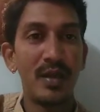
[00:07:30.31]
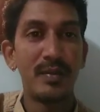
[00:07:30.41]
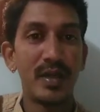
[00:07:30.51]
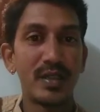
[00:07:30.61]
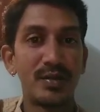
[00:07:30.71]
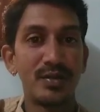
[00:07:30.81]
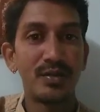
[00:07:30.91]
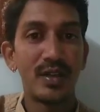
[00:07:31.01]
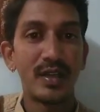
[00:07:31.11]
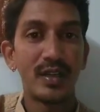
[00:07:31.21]
Maximum 2
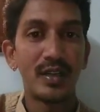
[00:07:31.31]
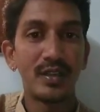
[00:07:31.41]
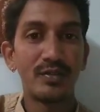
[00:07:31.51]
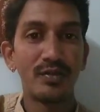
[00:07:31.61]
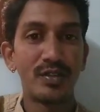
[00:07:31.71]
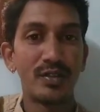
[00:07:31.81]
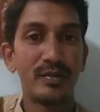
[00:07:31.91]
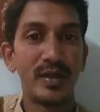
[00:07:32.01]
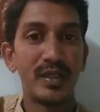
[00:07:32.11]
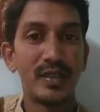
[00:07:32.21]
data items we should
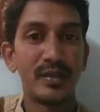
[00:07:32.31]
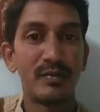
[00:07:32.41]
maintain,